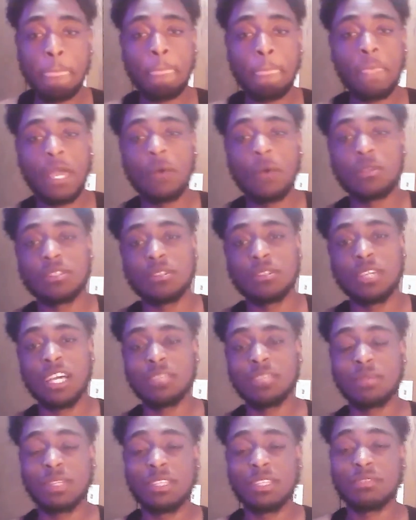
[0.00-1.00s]
I will see you guys in
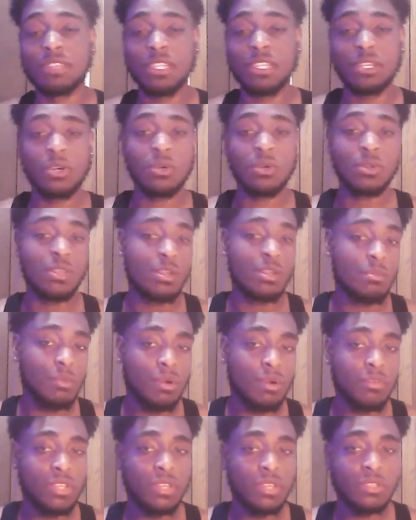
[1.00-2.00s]
my next video more
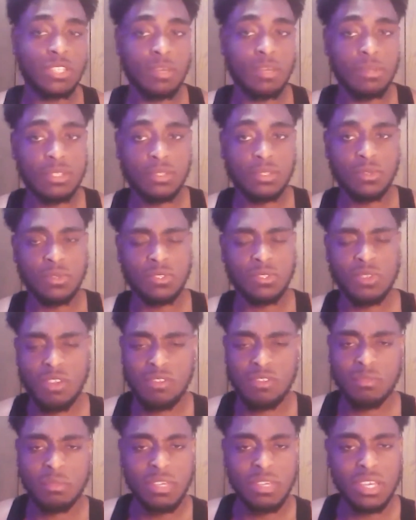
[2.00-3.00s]
videos coming soon. Sorry for
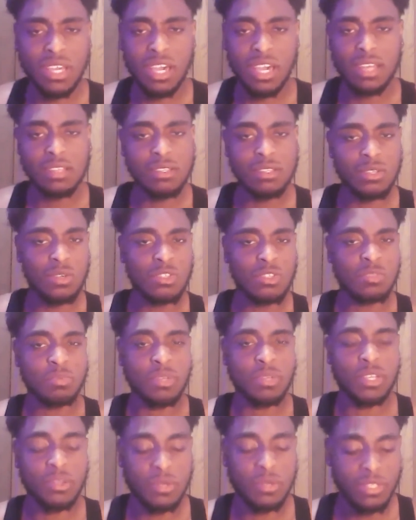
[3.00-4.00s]
being kind of, you know,
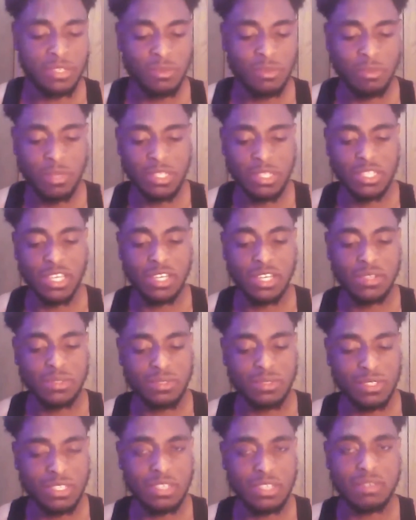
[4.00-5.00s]
sputtery with my channel and
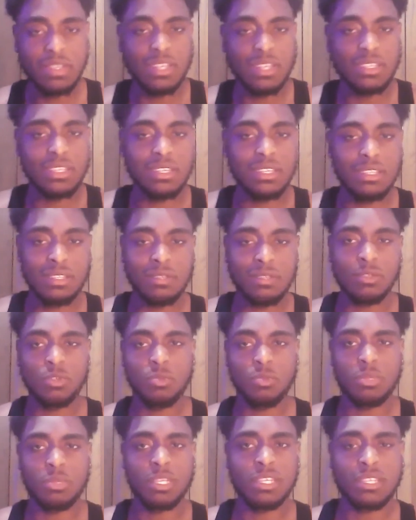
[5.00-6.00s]
stuff like that and a little
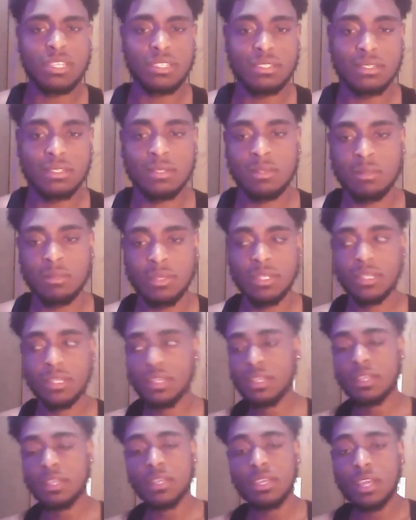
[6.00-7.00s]
bit inconsistent, but
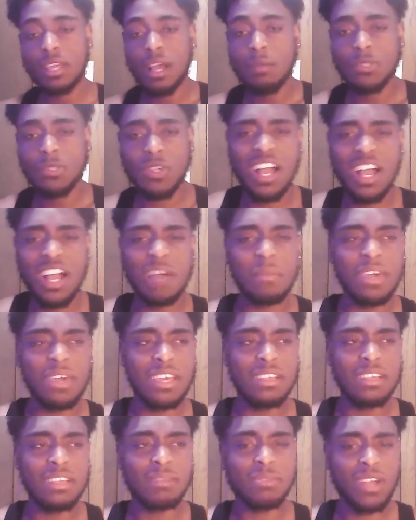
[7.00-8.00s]
I'm trying, man.
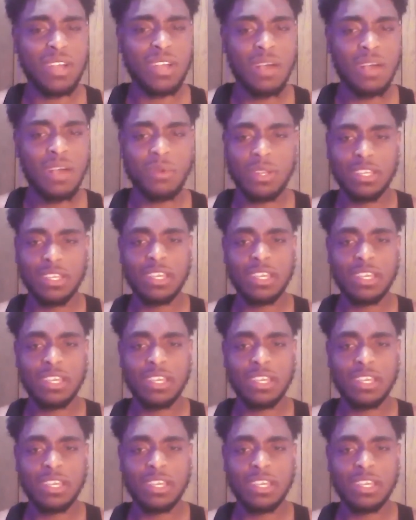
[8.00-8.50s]
I'm trying. I really am